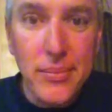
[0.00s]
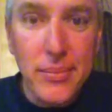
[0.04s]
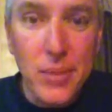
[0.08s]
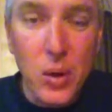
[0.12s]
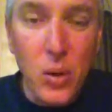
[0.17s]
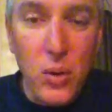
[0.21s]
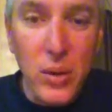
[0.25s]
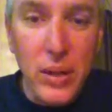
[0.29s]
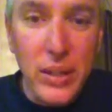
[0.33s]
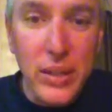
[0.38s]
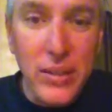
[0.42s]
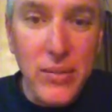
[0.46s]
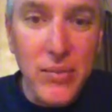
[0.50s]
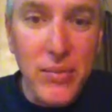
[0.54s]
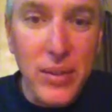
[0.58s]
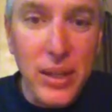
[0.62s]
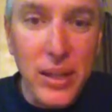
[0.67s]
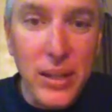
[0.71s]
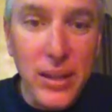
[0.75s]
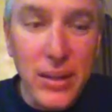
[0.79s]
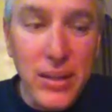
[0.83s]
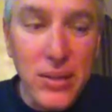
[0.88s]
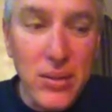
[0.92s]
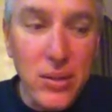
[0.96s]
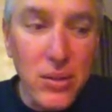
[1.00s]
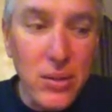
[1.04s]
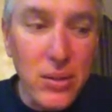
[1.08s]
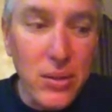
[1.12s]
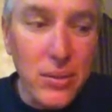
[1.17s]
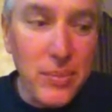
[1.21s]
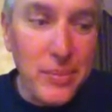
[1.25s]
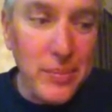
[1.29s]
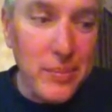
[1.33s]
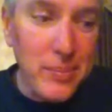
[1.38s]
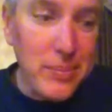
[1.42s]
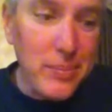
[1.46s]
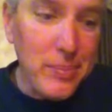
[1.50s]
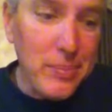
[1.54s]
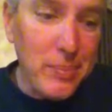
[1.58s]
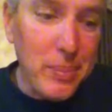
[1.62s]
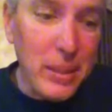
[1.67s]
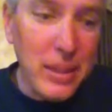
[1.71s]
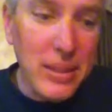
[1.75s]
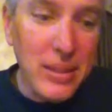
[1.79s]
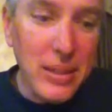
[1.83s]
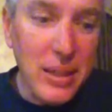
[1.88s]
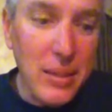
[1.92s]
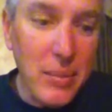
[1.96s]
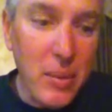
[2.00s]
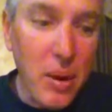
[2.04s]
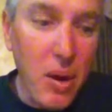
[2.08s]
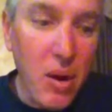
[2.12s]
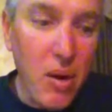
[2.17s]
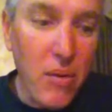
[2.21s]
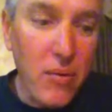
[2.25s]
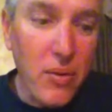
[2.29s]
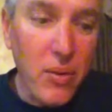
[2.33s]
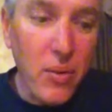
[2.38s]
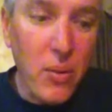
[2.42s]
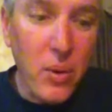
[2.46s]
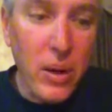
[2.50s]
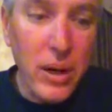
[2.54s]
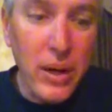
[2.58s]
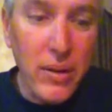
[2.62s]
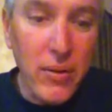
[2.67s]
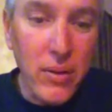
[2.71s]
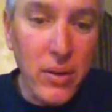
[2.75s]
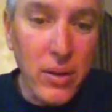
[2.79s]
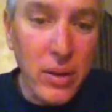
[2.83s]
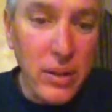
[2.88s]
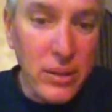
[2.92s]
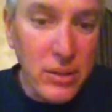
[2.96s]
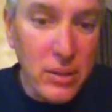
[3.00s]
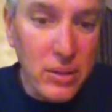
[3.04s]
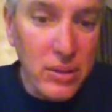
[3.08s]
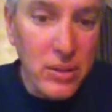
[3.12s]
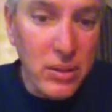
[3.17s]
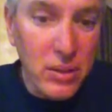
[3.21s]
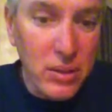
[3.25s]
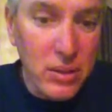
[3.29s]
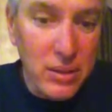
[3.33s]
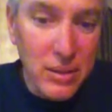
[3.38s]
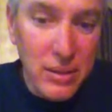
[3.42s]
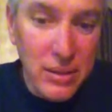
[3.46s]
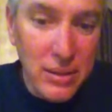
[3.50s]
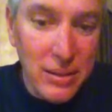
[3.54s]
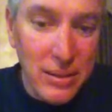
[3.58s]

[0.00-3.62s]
hurting his feelings or pissing him off or whatever. This is just,